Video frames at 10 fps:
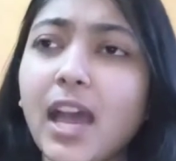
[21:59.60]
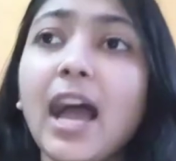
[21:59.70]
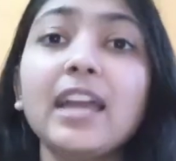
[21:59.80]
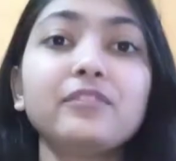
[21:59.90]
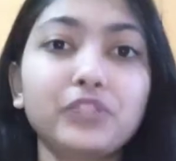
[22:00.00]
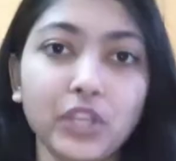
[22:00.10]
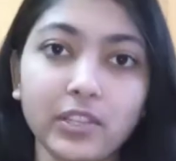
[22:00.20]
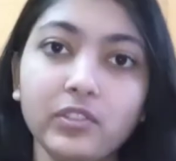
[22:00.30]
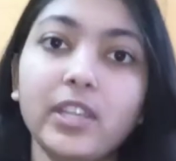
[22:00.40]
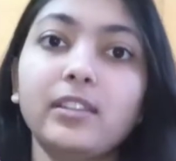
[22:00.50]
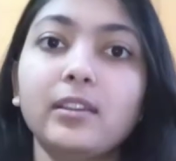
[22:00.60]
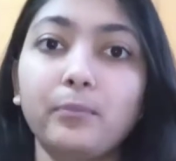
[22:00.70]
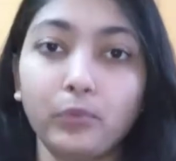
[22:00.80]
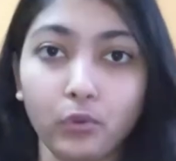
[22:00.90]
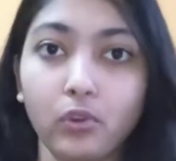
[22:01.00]
I have just read the
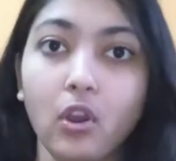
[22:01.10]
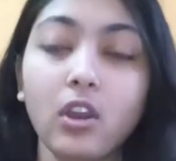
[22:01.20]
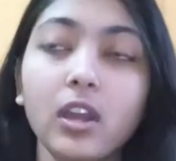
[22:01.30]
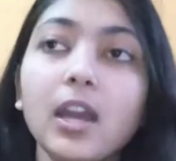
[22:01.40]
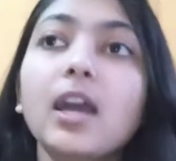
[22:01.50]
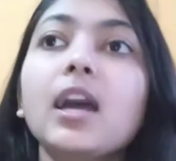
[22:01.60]
prologue.